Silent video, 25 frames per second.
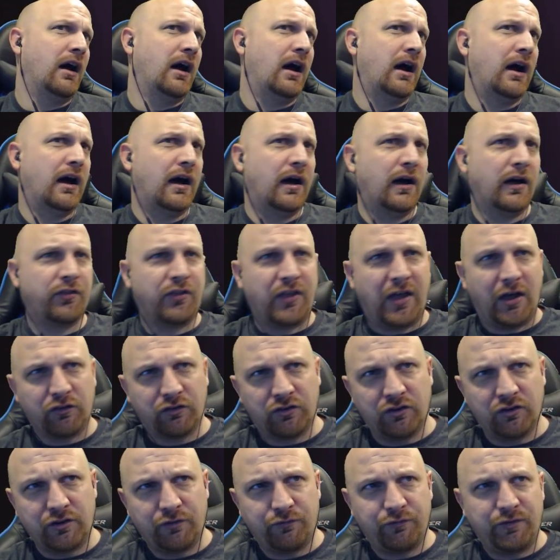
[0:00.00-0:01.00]

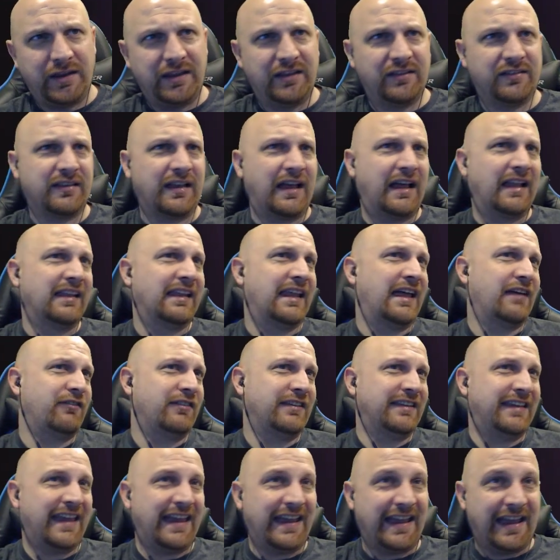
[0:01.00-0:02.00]
1,000 defense,
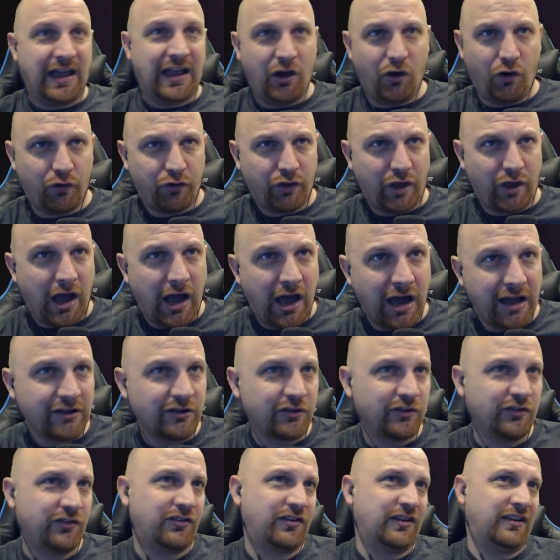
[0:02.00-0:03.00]
11k health,
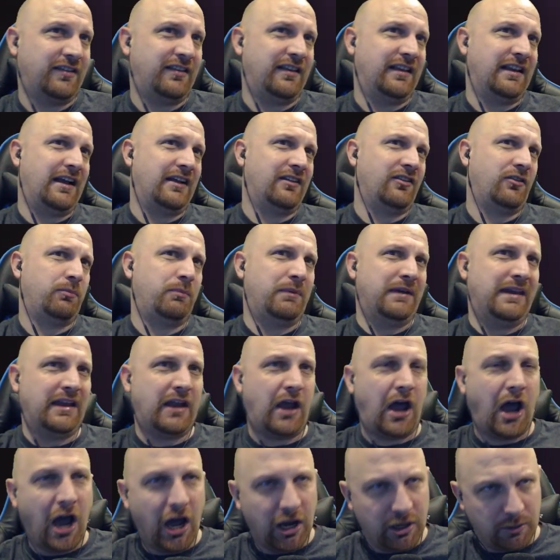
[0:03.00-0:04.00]
169 speed,
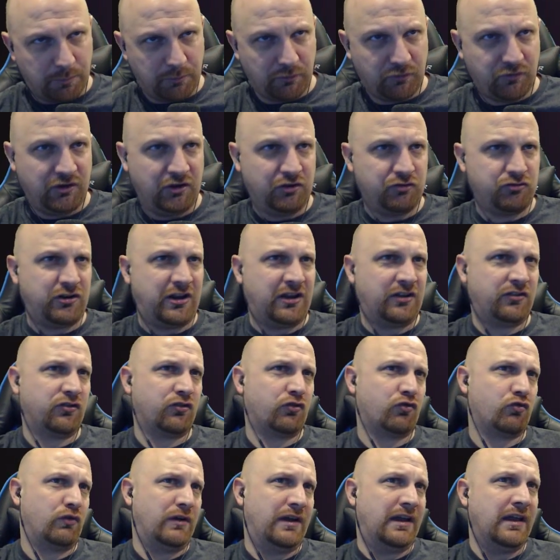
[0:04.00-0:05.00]
100% chance
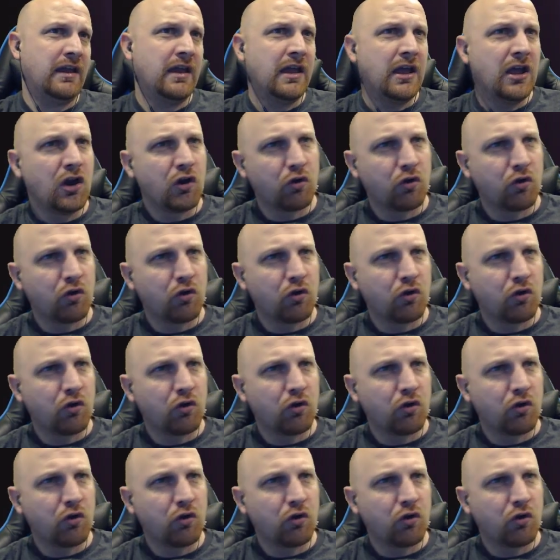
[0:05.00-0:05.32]
crit.